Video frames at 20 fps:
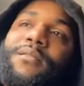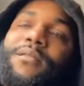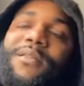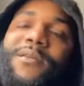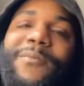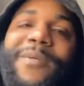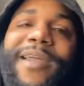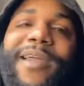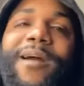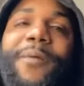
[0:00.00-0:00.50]

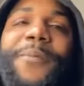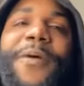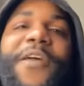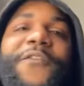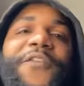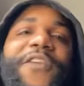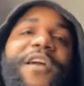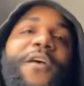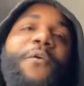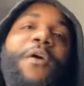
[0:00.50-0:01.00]
Lil Bam,
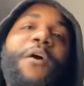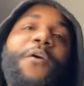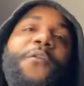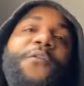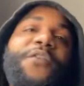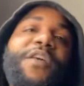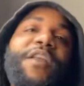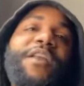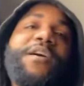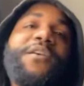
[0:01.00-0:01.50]
pay for your
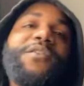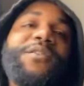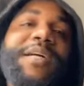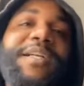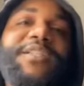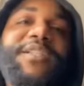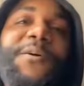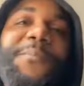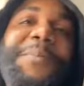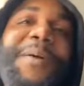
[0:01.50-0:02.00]
own videos
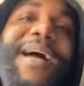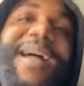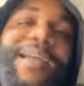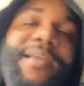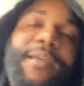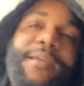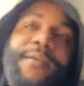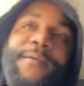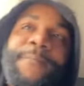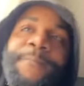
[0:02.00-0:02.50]
out your
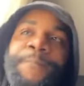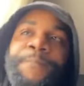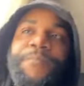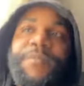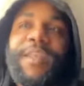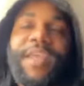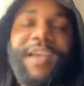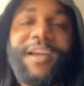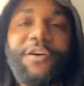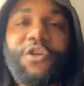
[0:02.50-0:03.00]
pocket.
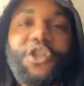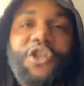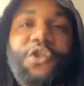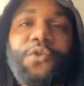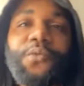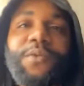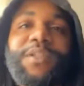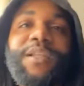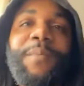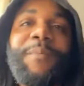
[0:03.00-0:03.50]
And go
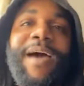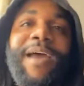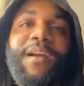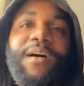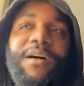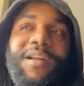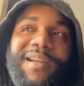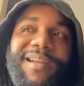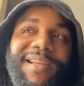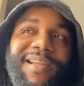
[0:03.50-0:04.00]
shoot with
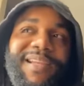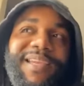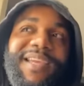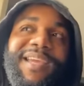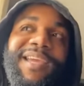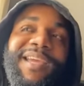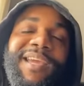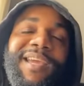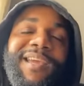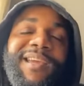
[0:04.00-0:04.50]
somebody other than
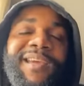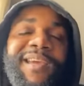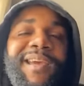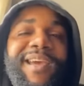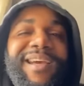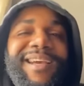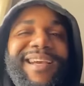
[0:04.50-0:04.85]
Ken.